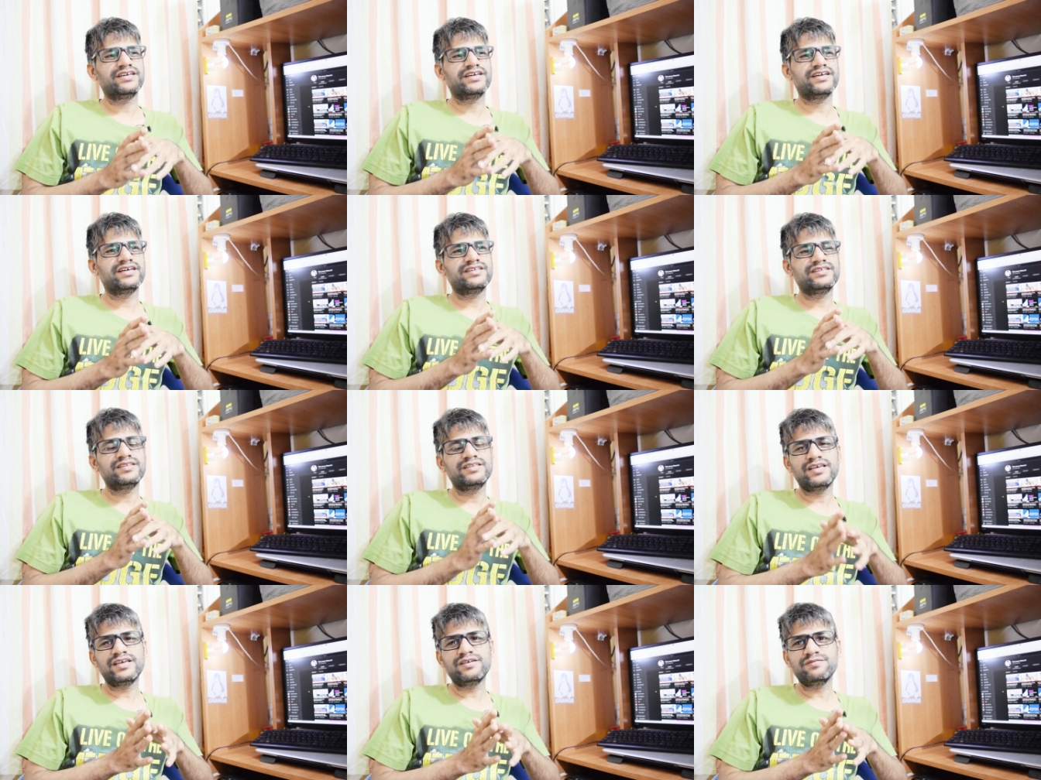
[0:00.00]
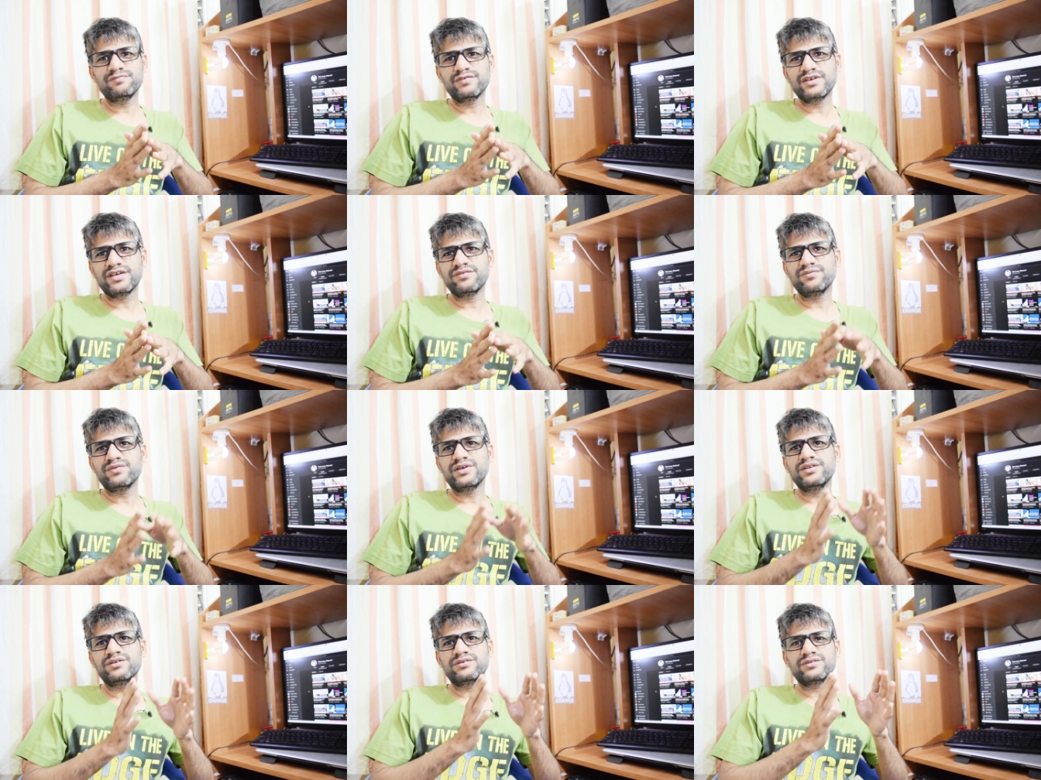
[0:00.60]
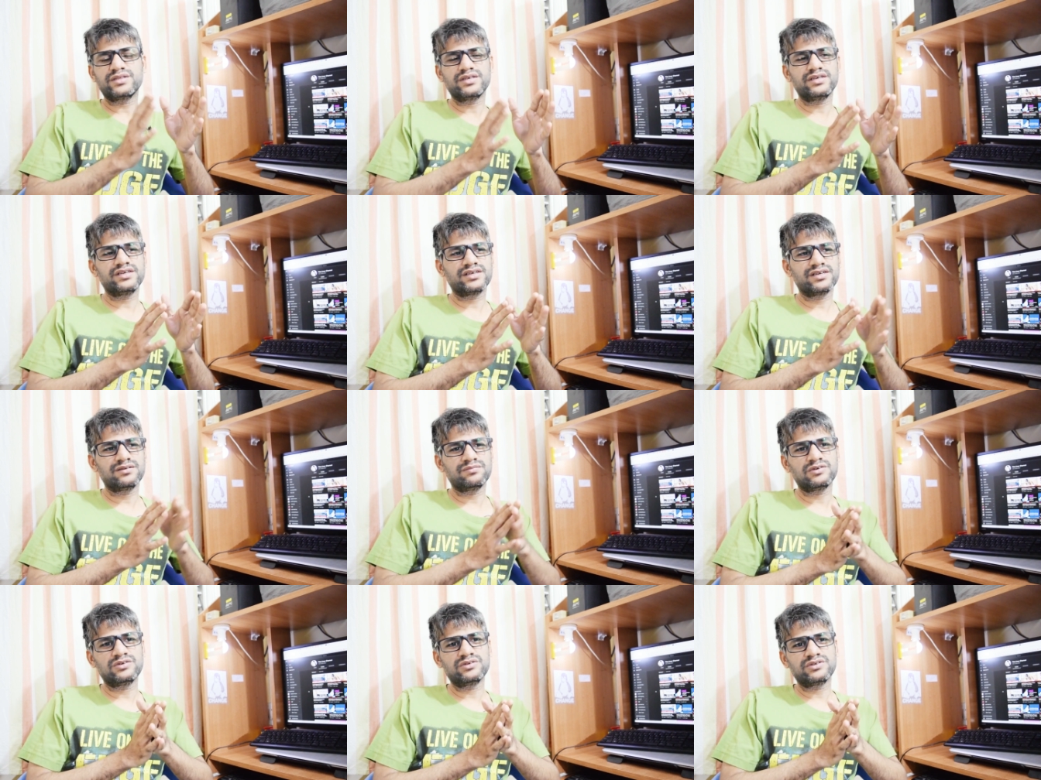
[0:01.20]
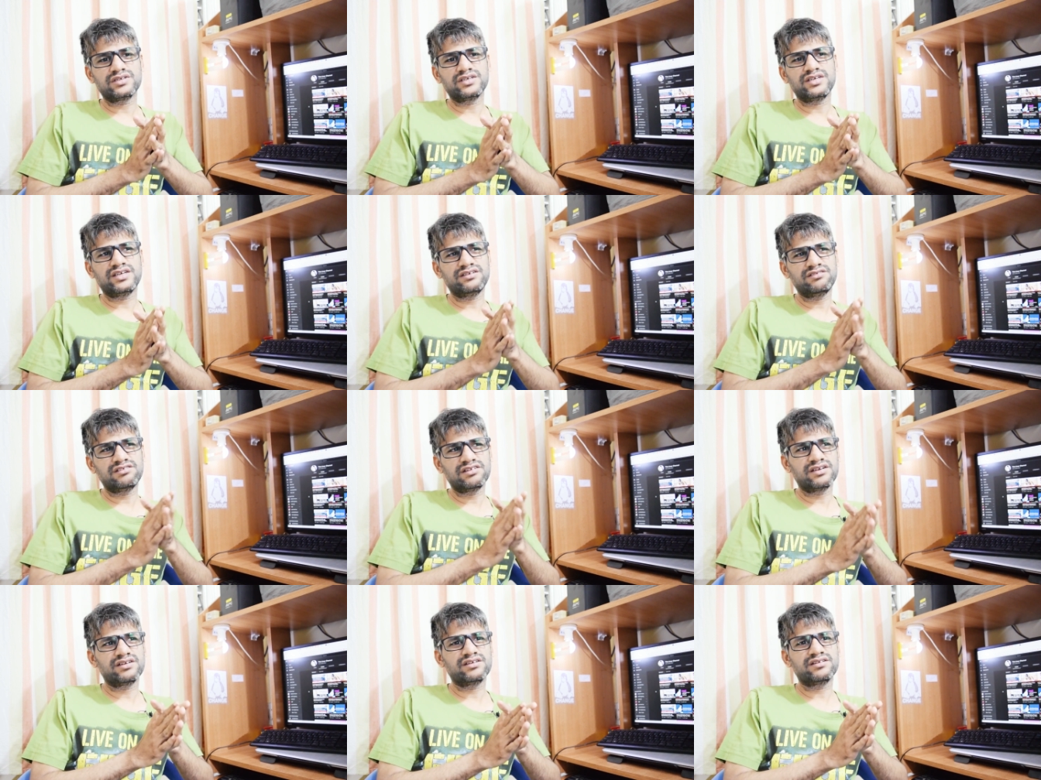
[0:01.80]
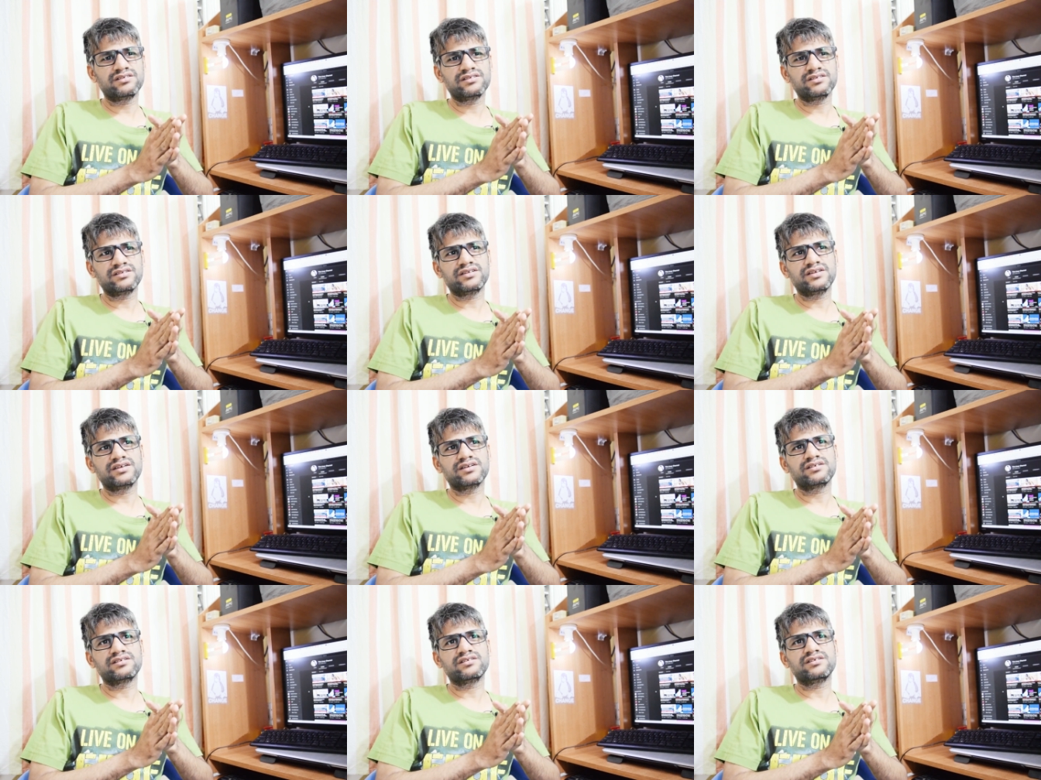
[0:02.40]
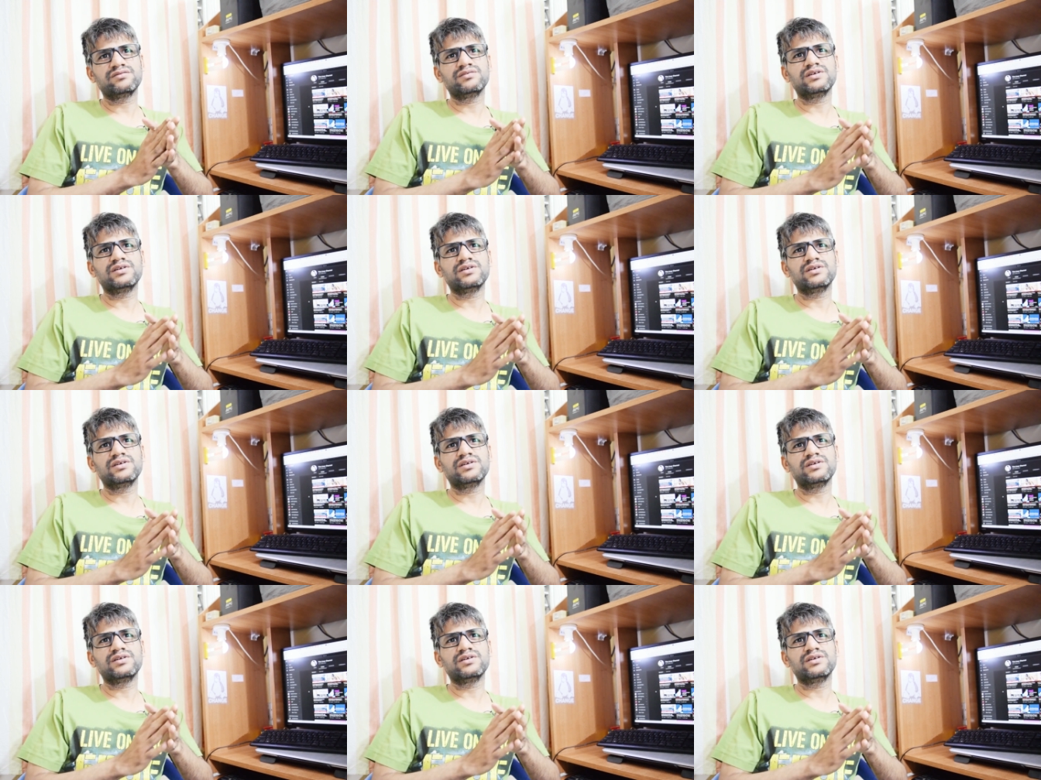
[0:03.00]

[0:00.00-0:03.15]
And same way, when you think about education sector,